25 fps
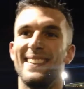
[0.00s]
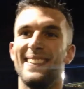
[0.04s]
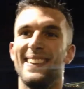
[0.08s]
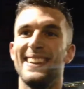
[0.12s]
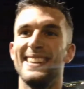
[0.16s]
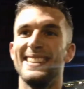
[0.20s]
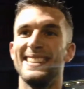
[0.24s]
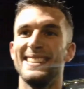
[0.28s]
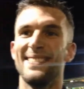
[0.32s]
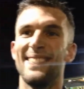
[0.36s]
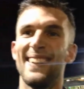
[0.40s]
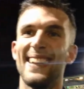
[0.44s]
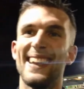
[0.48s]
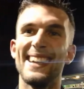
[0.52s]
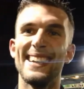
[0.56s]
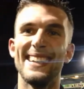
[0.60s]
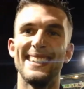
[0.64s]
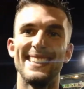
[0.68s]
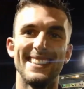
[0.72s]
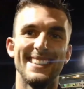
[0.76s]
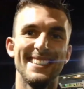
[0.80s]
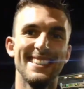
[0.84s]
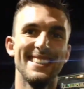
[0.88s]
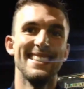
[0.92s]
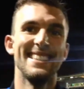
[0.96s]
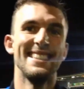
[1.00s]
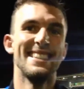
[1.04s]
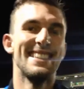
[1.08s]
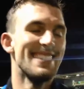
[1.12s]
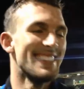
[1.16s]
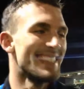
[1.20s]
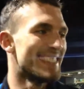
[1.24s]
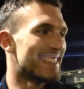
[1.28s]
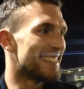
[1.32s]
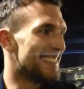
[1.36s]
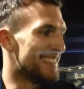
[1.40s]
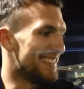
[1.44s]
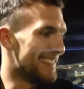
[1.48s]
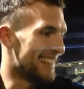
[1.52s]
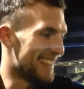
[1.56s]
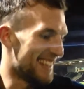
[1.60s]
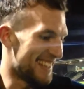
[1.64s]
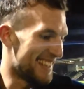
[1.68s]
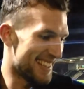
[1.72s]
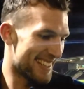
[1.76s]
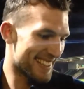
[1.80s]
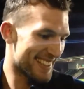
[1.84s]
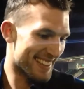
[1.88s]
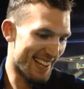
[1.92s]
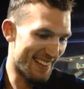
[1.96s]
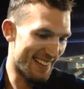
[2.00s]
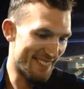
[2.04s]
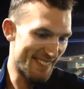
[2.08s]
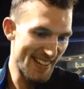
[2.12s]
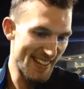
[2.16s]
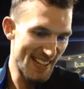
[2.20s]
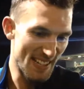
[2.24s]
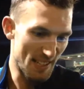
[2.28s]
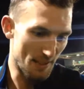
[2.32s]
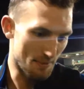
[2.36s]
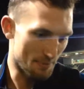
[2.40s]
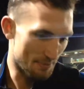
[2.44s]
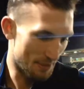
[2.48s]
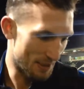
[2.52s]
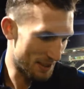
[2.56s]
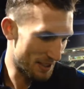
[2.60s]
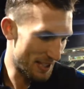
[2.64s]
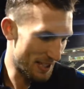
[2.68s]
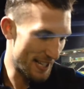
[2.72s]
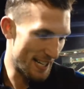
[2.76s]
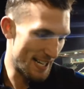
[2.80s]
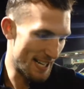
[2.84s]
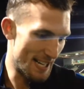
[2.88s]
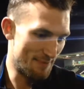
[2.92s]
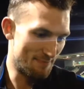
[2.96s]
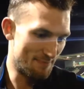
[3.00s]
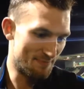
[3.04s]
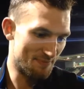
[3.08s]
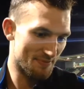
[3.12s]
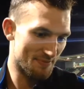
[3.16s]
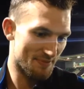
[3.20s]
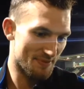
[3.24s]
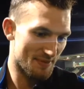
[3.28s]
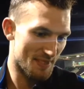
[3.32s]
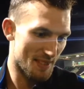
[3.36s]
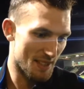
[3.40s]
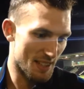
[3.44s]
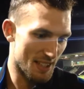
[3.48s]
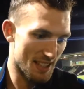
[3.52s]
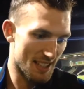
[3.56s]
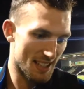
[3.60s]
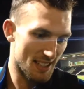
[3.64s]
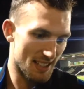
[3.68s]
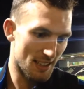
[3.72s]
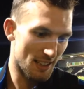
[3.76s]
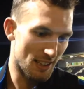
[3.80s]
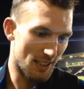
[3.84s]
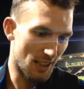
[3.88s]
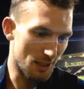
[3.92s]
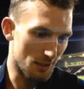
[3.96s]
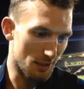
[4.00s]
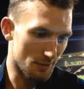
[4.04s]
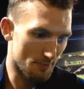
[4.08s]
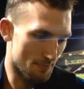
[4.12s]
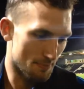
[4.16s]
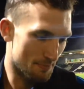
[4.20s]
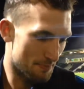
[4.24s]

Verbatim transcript: when I was playing, so uh, I really put um, like